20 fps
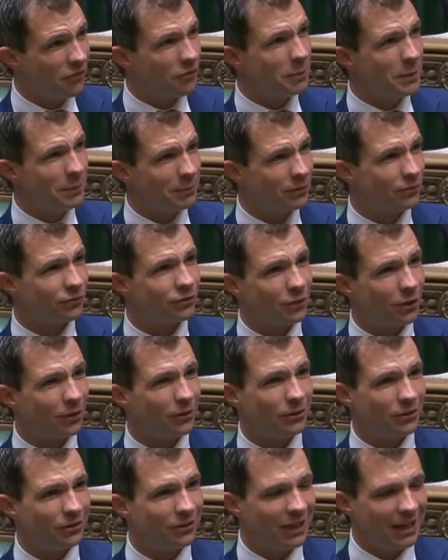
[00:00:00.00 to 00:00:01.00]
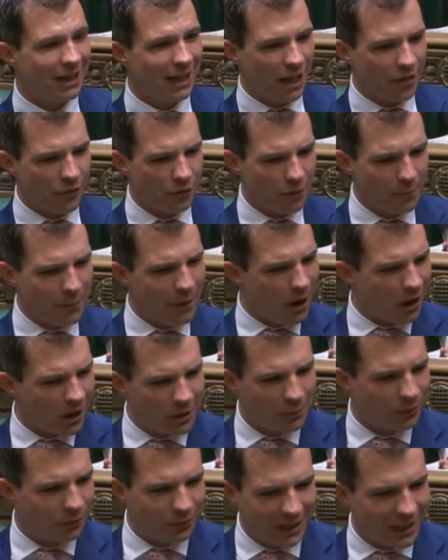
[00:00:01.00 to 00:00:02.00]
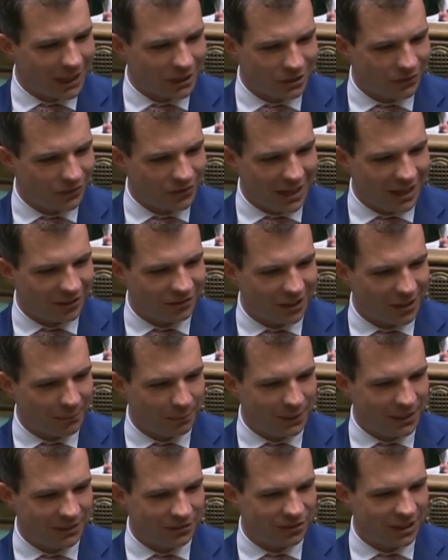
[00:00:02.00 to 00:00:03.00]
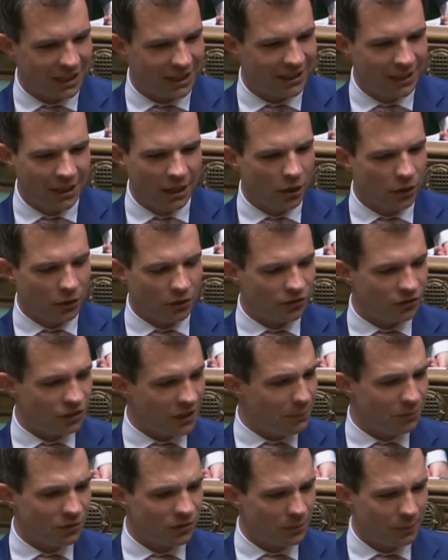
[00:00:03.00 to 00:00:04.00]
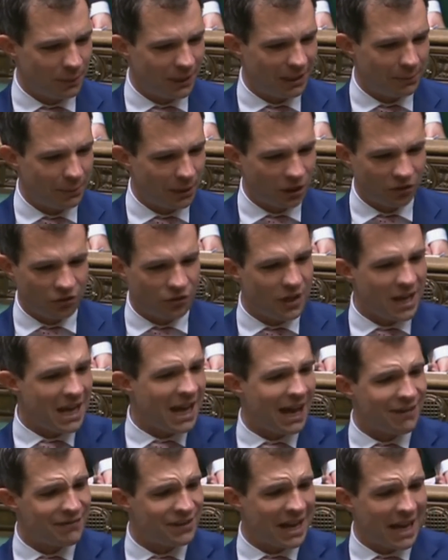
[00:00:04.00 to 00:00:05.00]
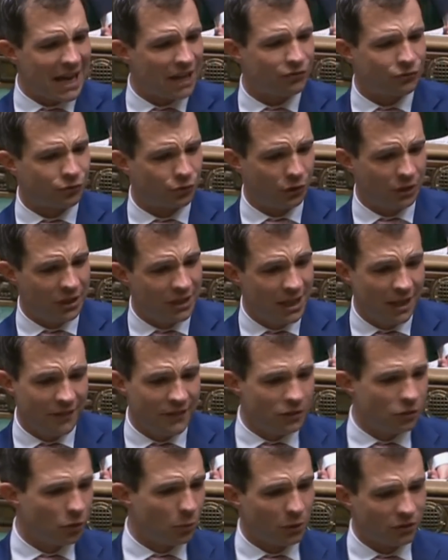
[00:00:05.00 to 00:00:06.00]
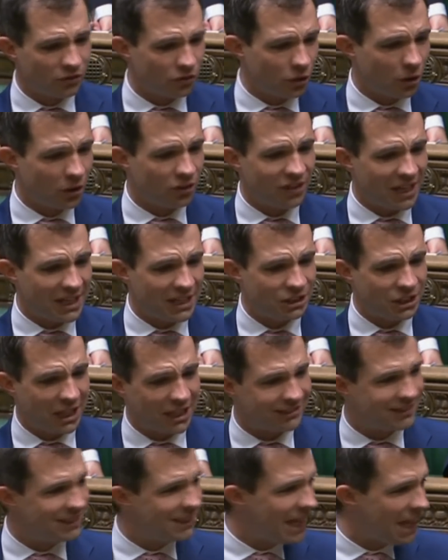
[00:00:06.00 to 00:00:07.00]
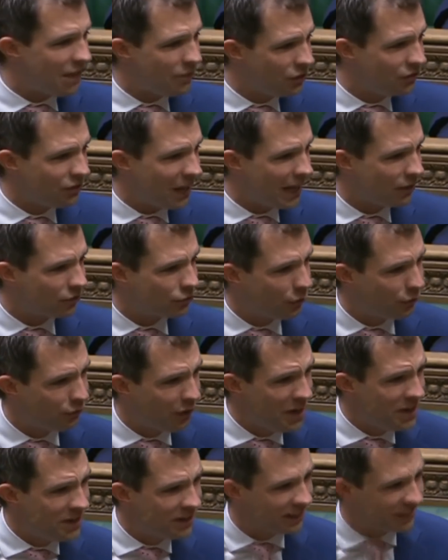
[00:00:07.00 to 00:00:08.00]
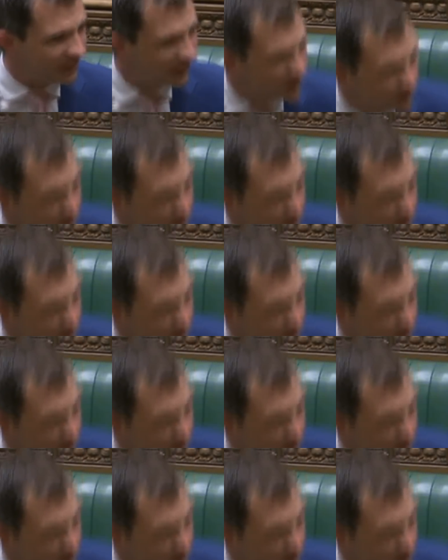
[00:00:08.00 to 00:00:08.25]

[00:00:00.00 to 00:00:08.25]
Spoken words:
of the people of Scotland, at the remarkable reaction of the SNP today, who it seems to be, because they haven't asked for it, they don't want Scotland's NHS to get this extra funding?